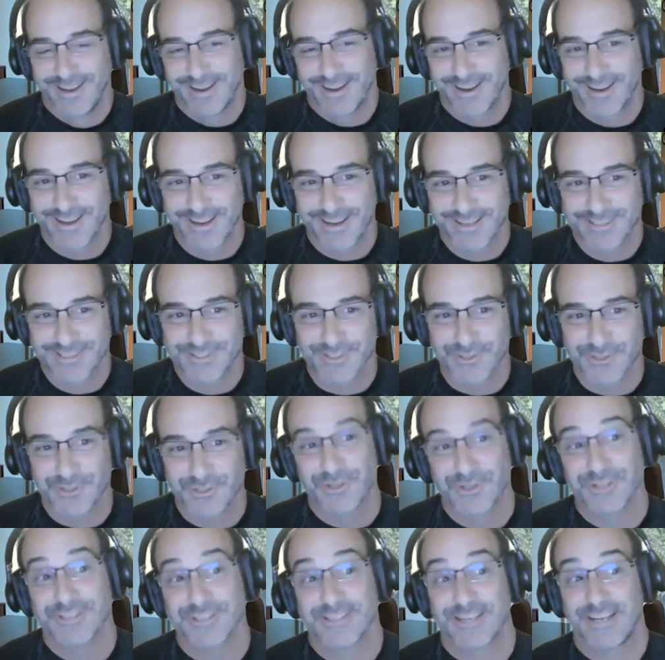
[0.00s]
I guess. So
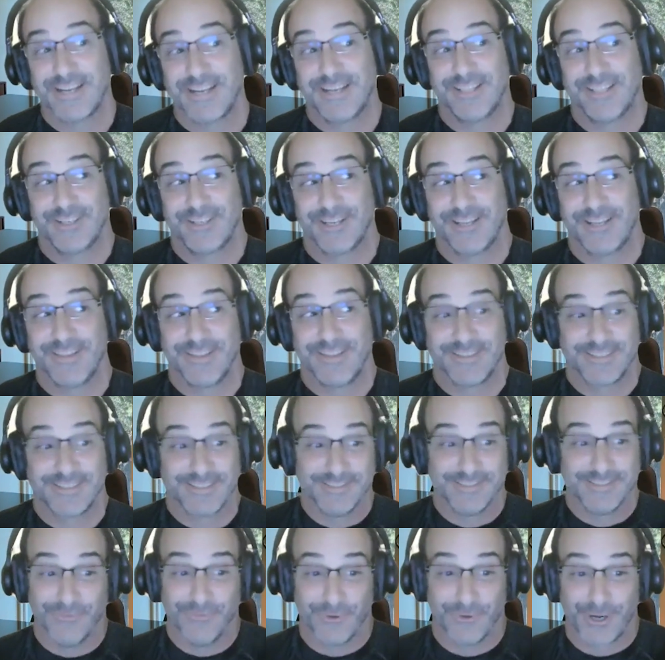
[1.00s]
you can say, hey, look, this
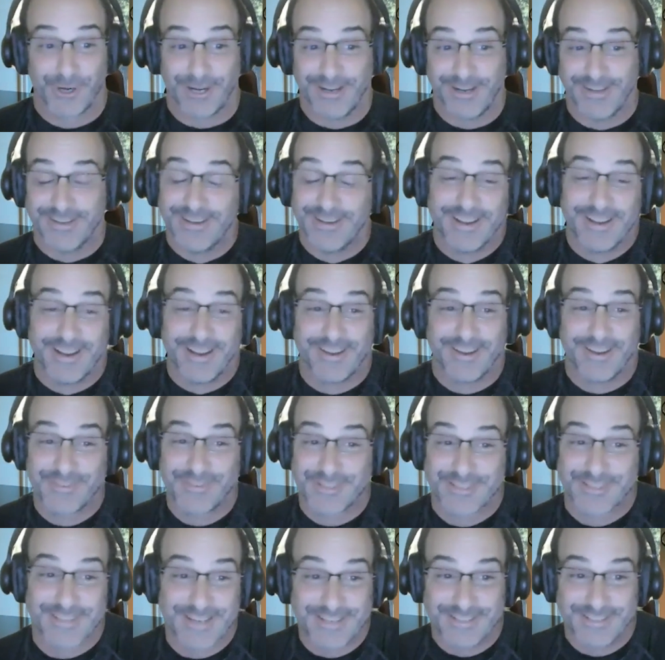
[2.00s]
isn't working. I'm
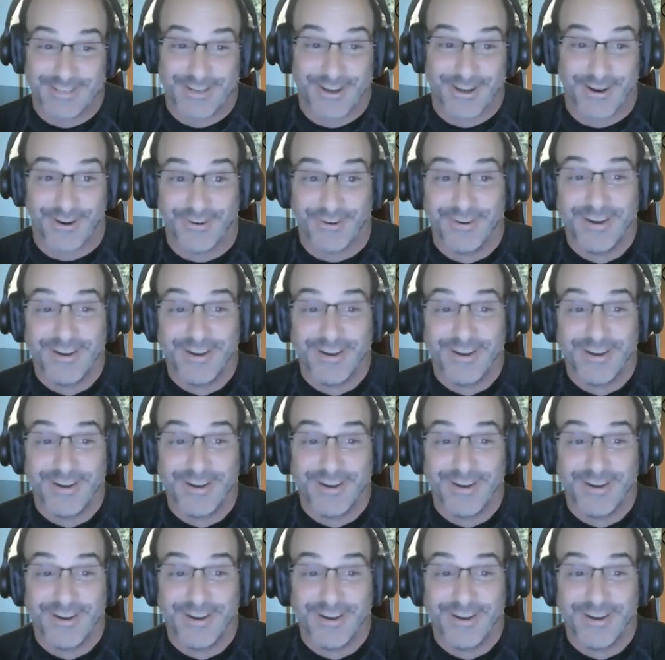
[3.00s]
just letting you know